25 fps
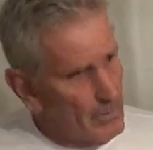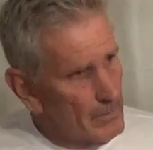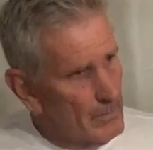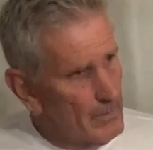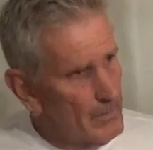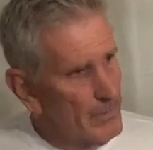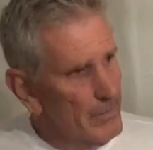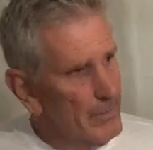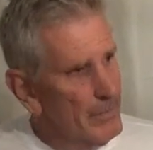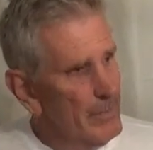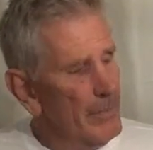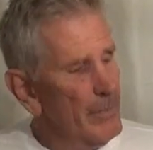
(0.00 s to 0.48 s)

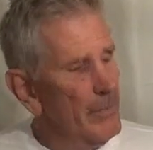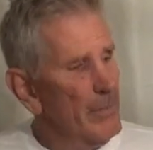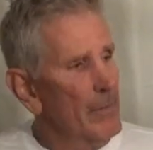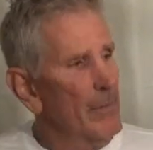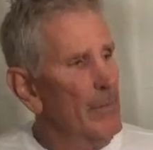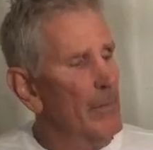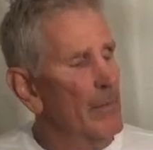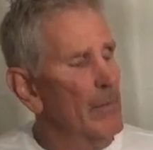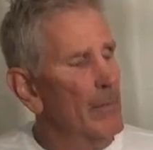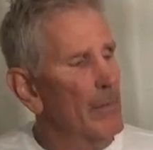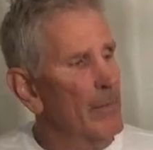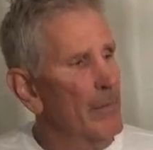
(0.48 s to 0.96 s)

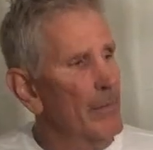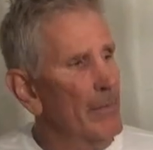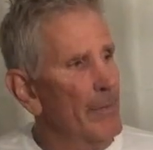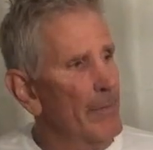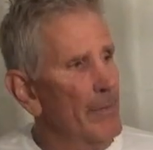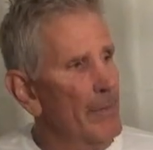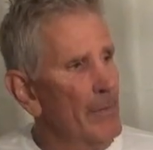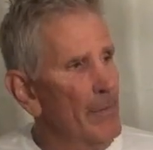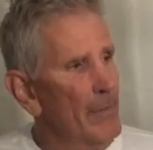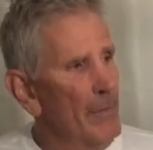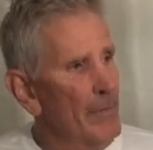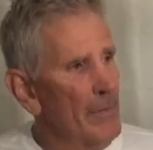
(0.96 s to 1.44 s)

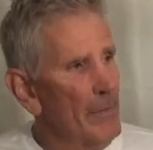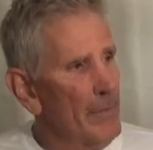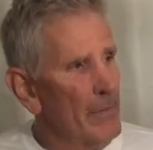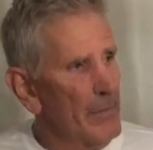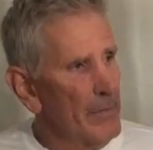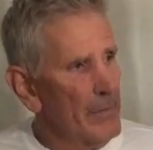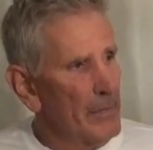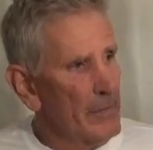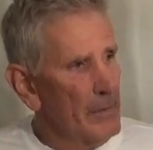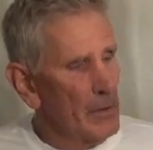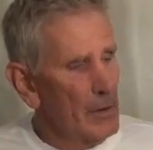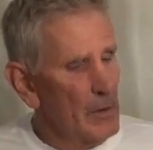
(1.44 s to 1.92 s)

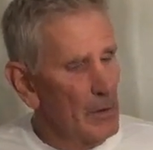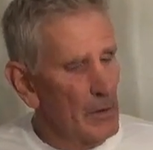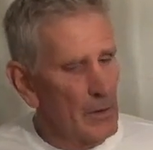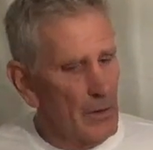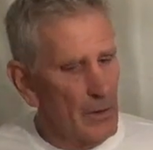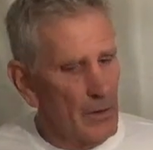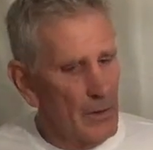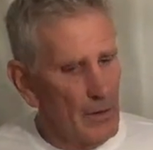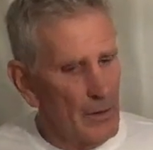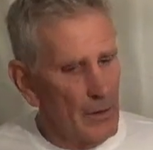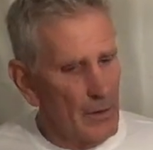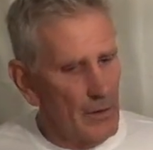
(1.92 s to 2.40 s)

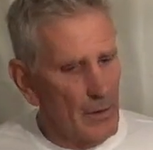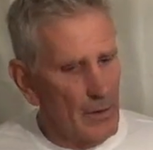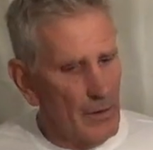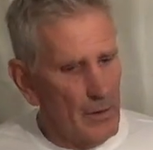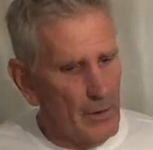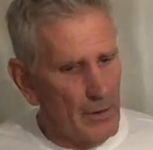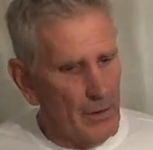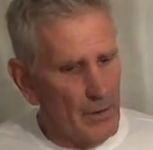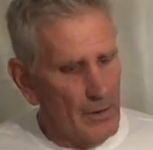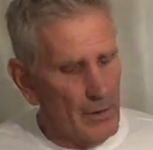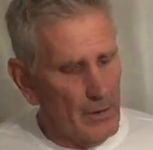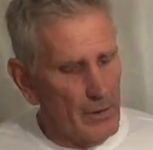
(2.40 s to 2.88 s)

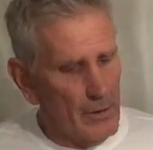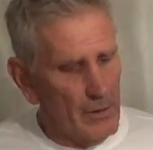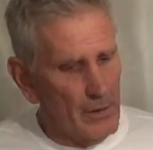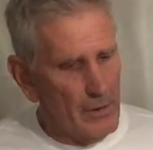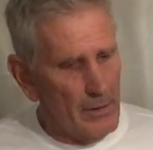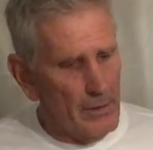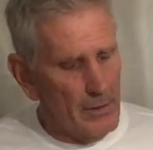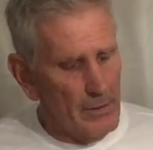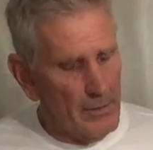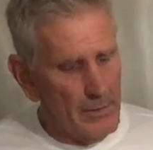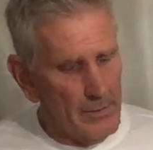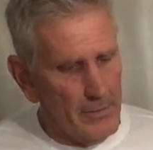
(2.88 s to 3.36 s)

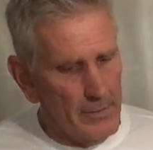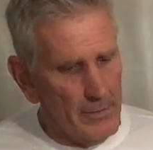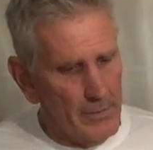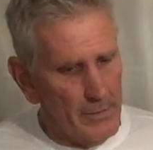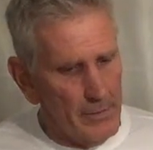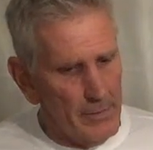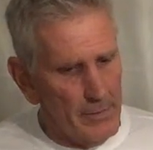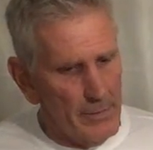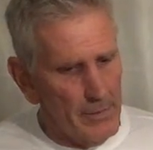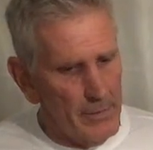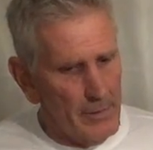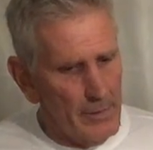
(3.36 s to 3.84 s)

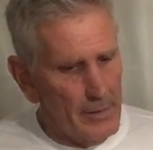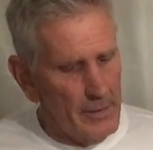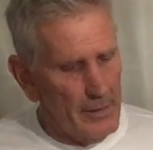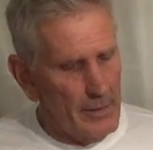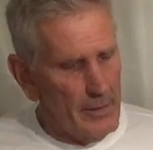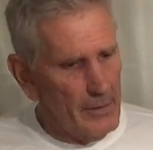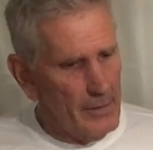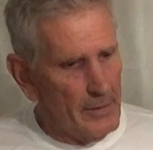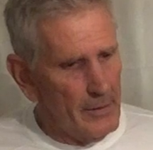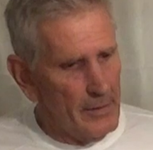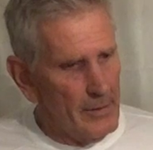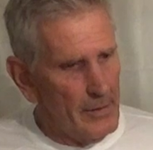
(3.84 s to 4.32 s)

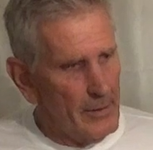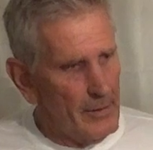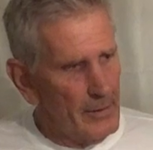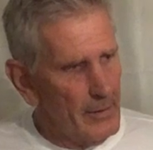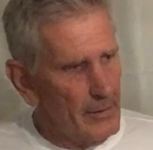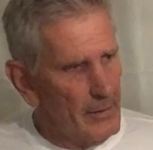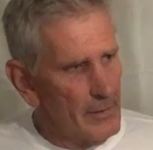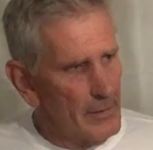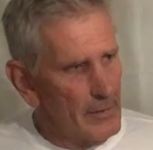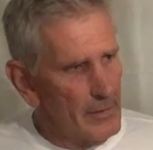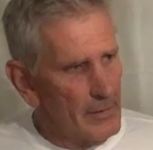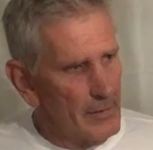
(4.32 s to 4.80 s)

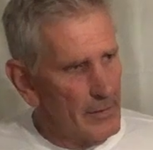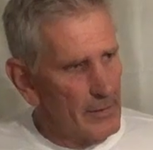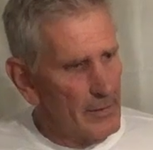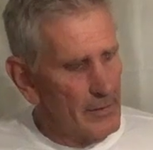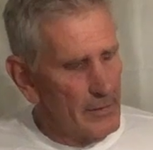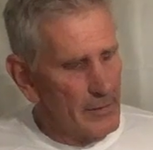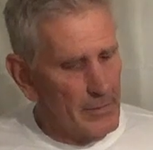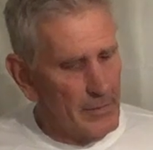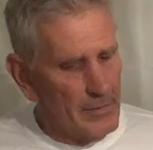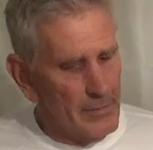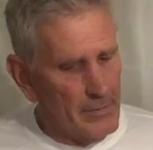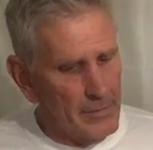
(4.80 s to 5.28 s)

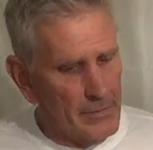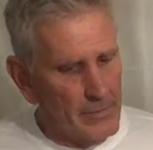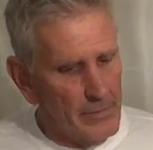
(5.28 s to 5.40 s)
No words are spoken by the person on screen.